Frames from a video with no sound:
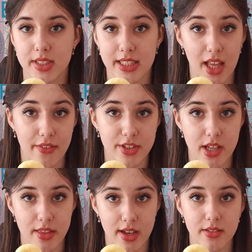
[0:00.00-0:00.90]
Still haven't
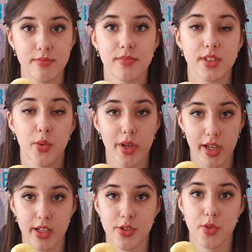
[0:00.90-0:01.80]
done that, so we're
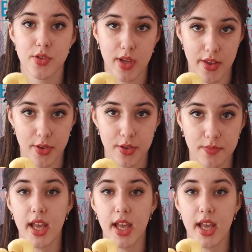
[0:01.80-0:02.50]
gonna do it together.